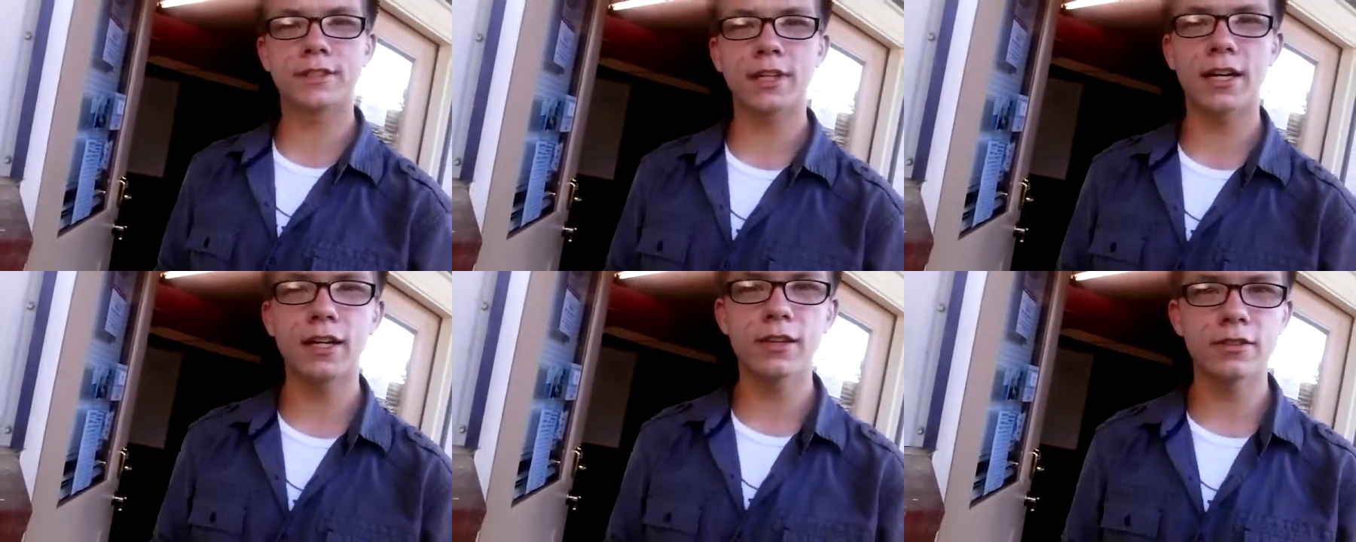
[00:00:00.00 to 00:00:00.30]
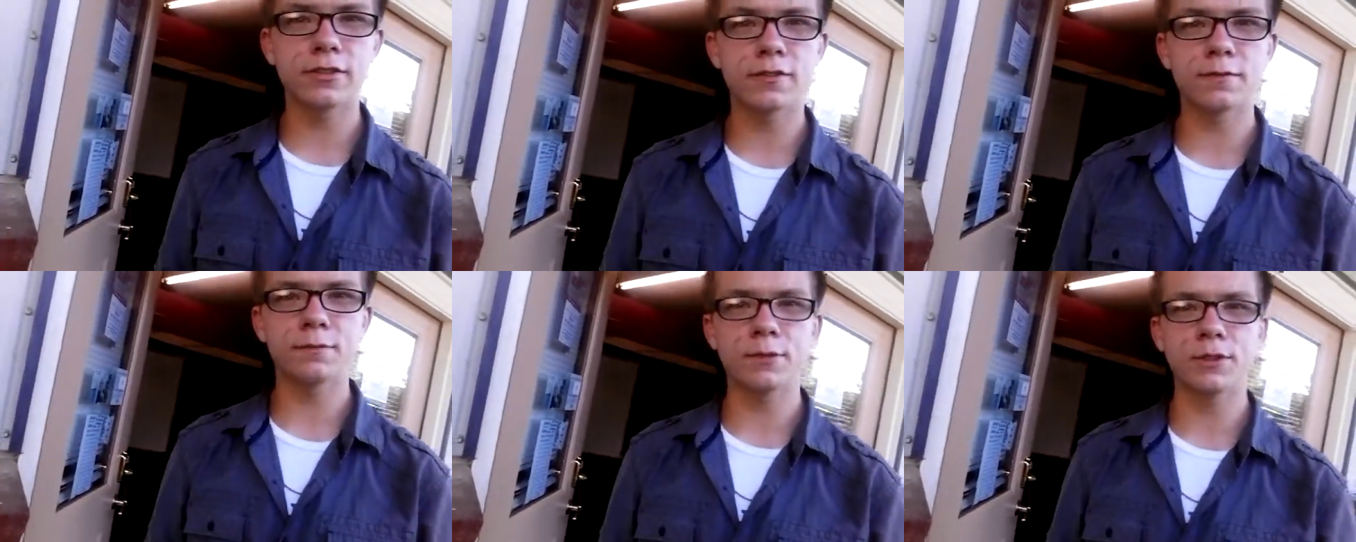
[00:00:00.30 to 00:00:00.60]

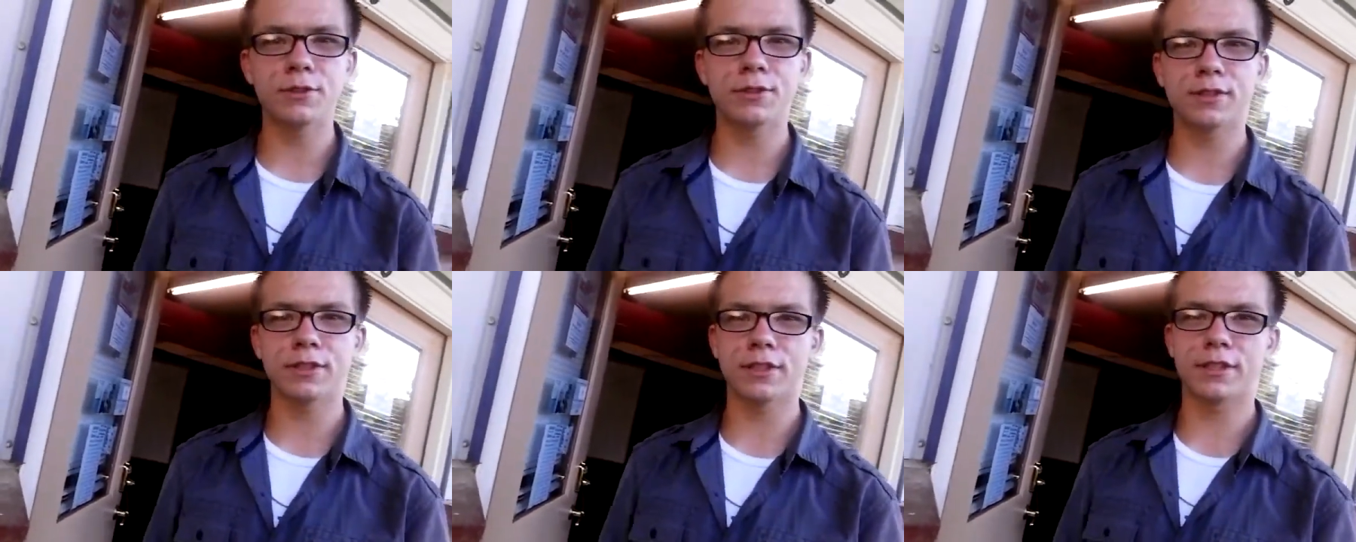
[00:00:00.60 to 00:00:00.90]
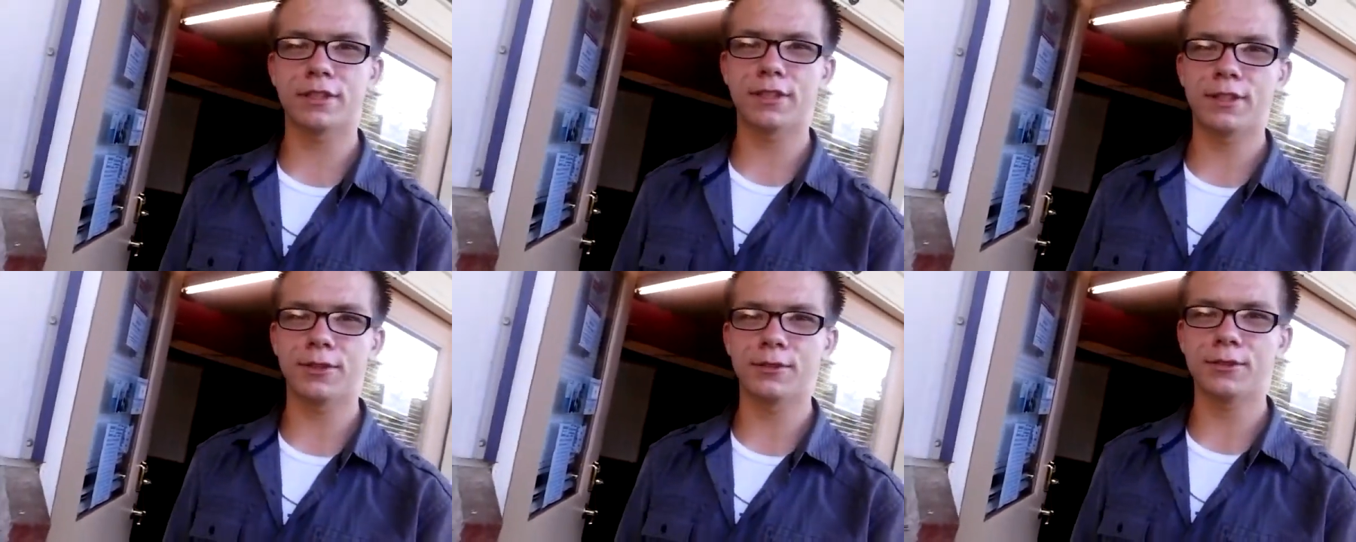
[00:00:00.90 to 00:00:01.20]
styles of music,
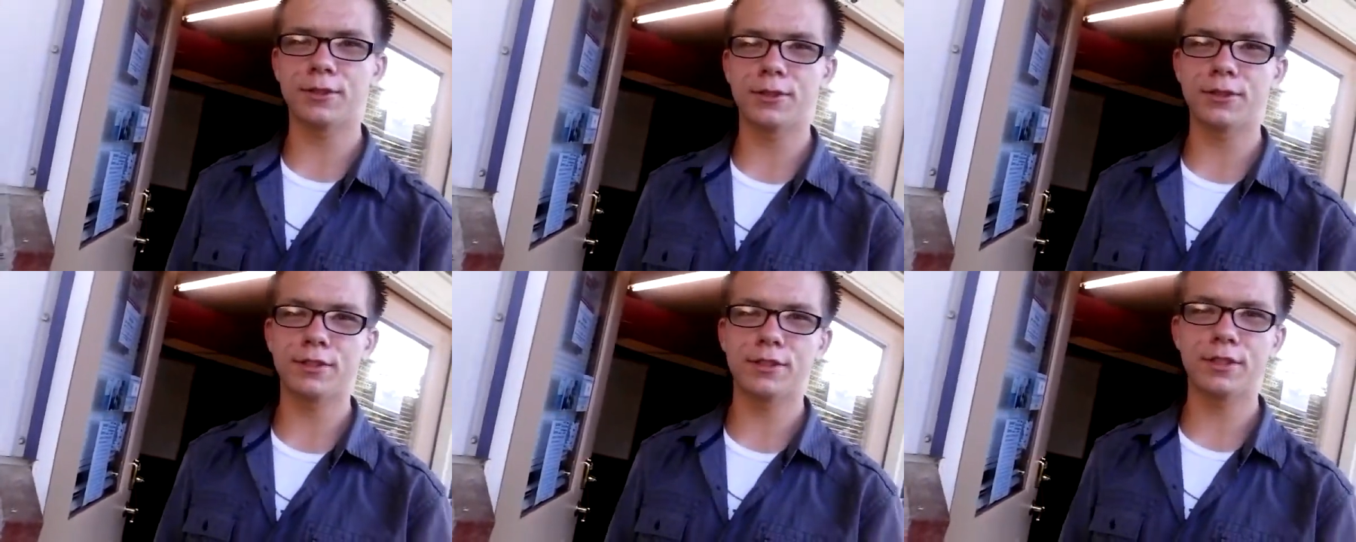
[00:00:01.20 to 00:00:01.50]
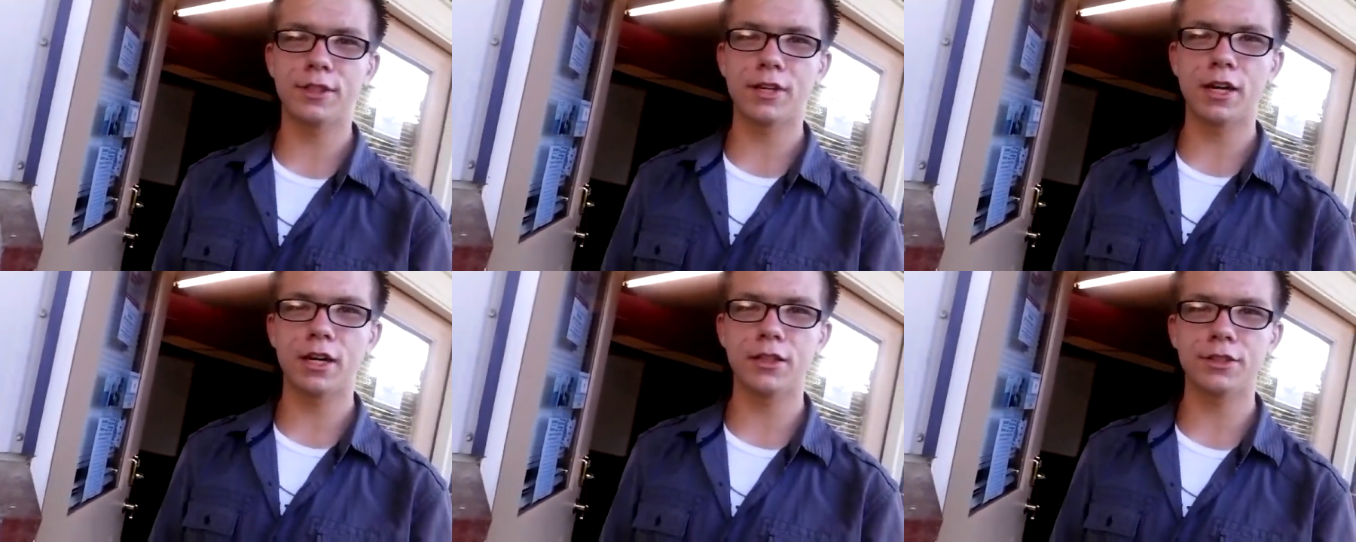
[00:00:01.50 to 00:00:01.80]
so
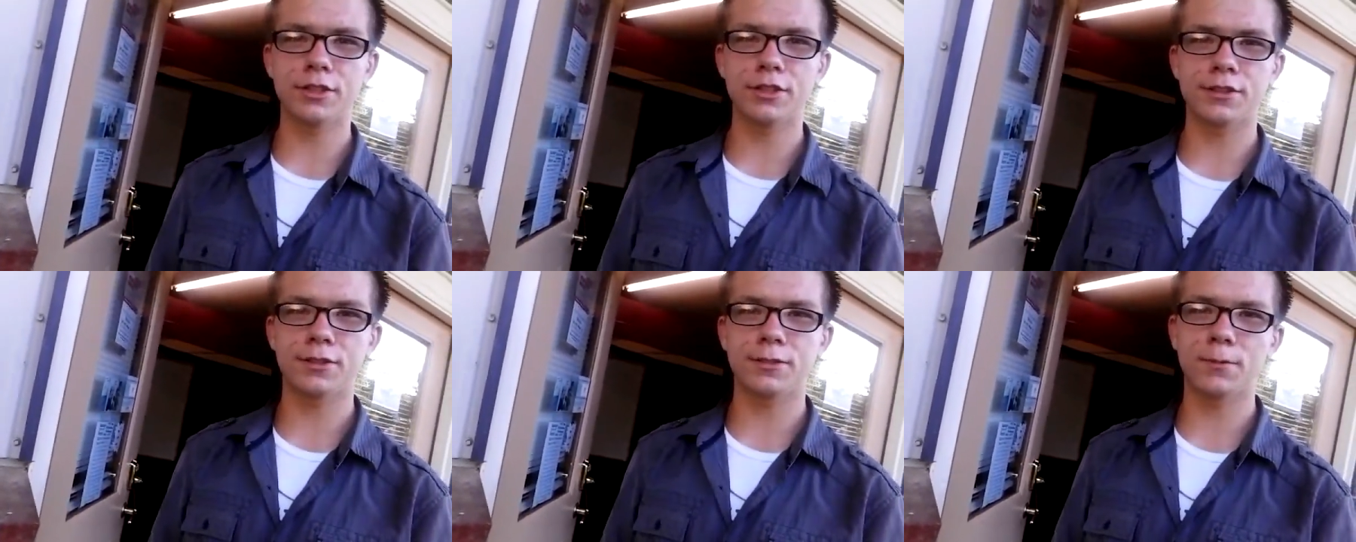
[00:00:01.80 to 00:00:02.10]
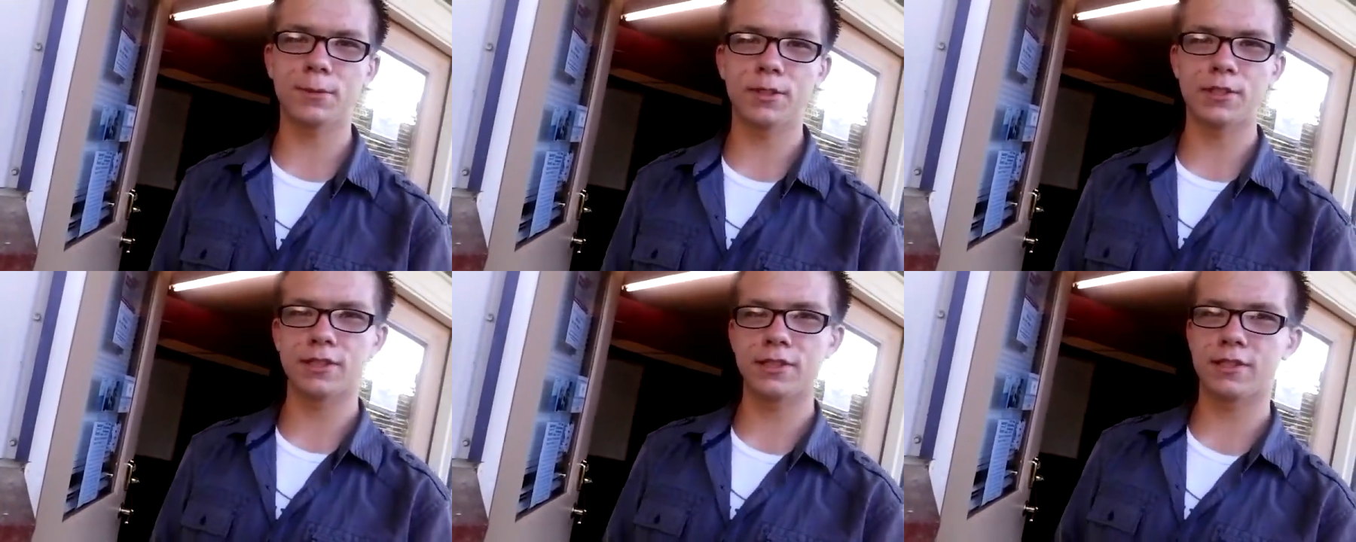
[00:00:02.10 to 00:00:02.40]
it's not just
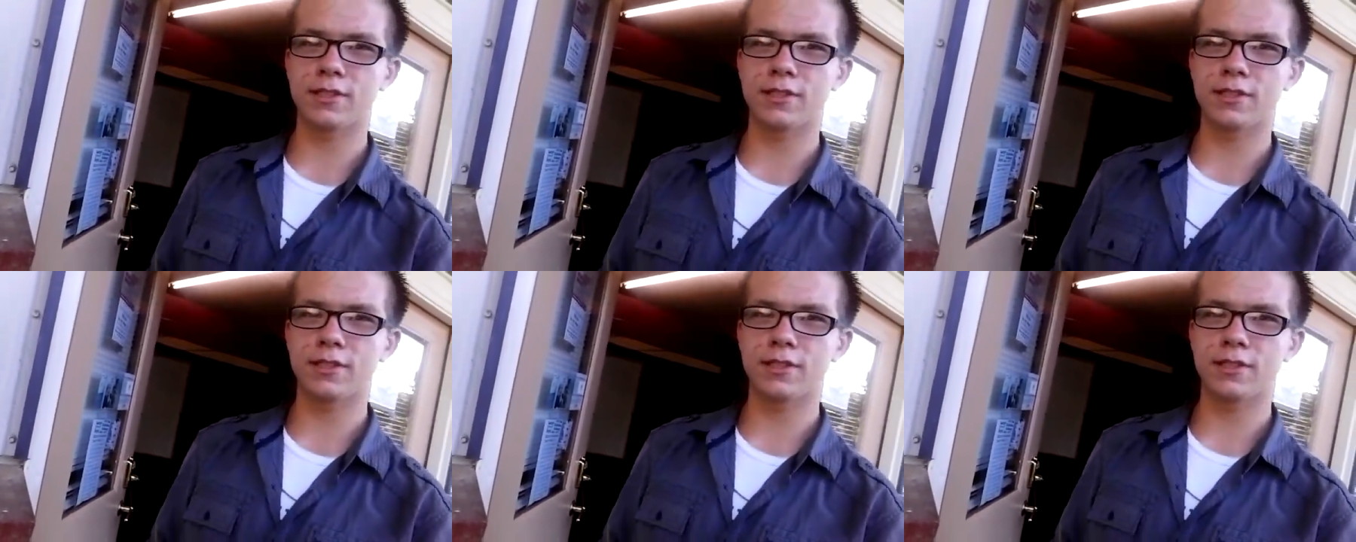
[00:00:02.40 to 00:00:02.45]
one